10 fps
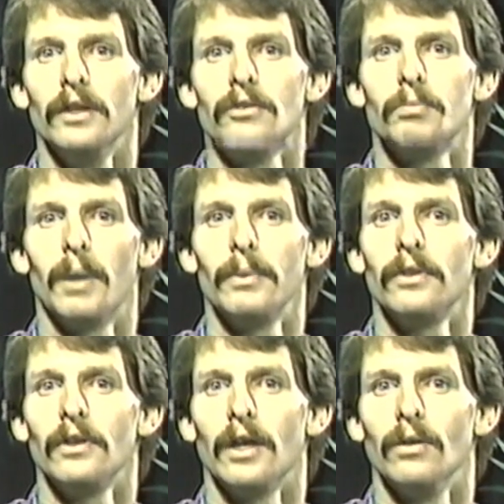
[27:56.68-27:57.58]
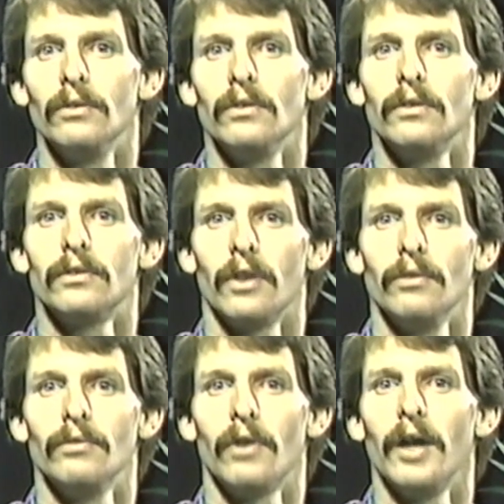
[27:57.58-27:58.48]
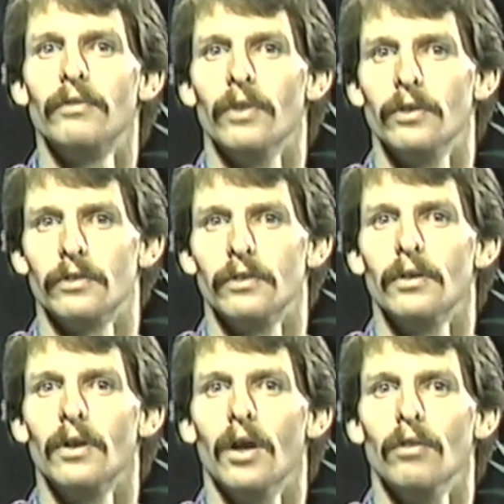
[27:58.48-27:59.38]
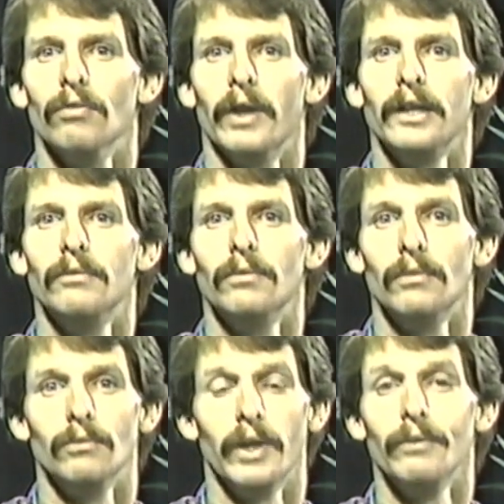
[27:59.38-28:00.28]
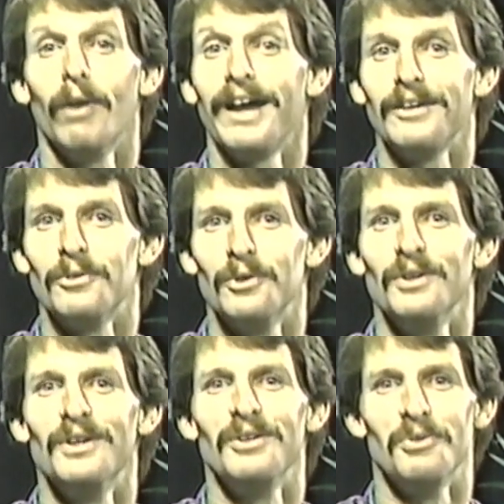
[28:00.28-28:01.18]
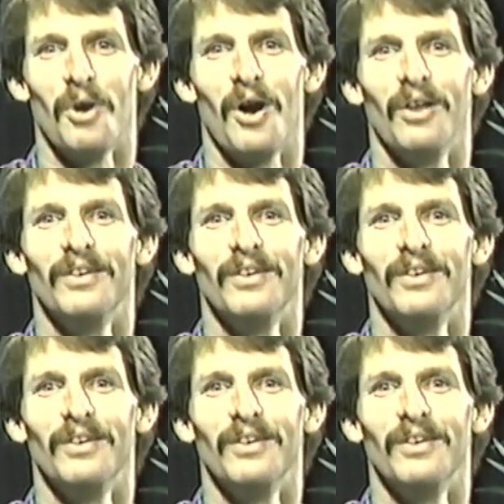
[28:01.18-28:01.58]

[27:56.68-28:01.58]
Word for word: Lynch Puppet Theater's Southern Fried version of Red Riding Hood You all,